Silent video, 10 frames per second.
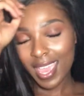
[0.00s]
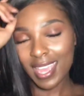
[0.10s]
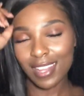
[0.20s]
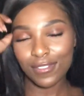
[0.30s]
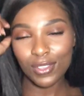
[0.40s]

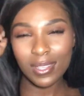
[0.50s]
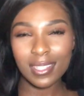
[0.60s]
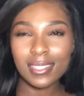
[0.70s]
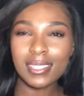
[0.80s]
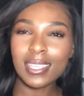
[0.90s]
and if you
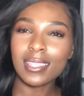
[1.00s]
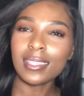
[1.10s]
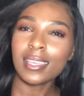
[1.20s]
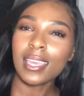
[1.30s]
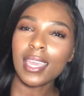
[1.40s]
can see
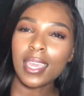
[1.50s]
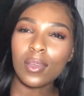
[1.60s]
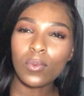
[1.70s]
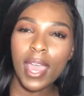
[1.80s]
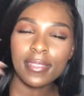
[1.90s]

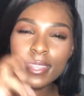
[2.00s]
at